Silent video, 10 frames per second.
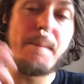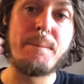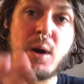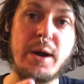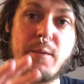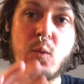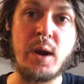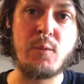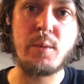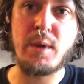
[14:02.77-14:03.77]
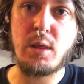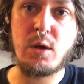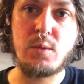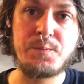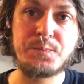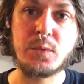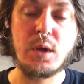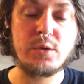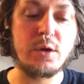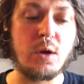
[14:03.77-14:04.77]
but way more mellow.
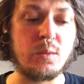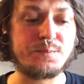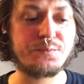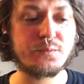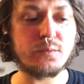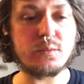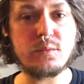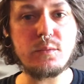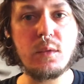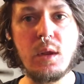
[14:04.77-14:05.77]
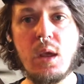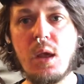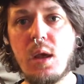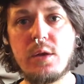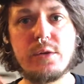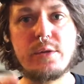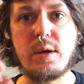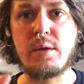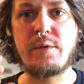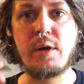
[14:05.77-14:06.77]
So, just
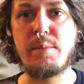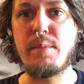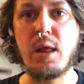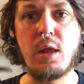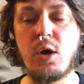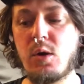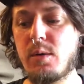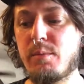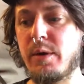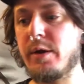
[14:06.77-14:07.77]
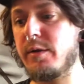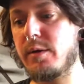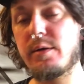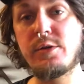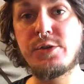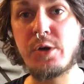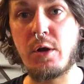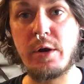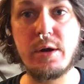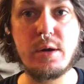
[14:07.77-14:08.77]
a very mellow but
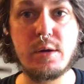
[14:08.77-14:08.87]
dark